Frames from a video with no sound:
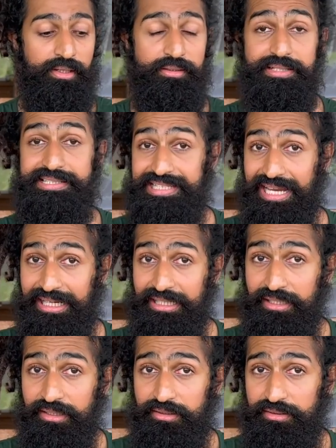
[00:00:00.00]
The
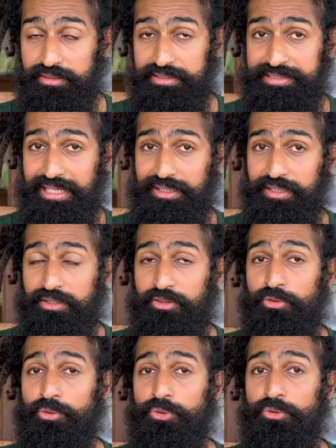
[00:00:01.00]
second
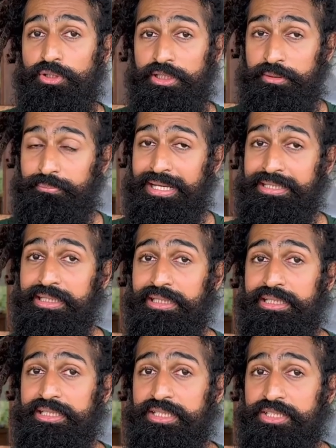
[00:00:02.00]
rule in many
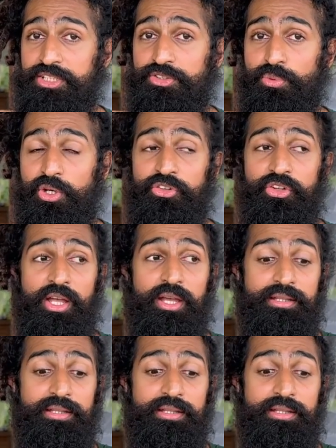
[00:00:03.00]
lineages was